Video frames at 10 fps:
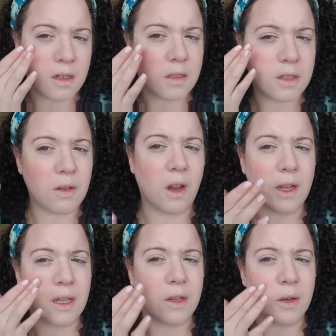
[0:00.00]
I do
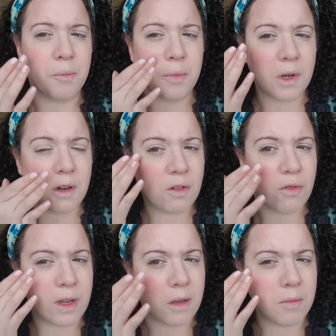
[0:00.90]
like a good
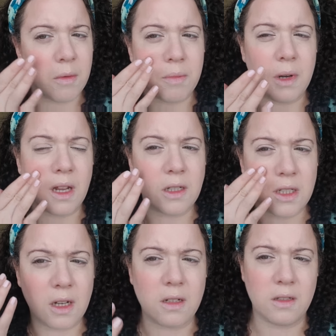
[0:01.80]
cream
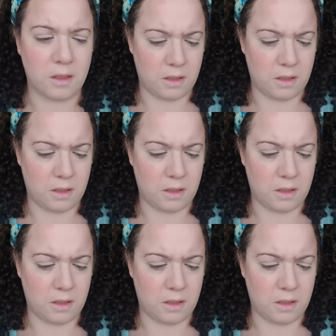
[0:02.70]
blusher.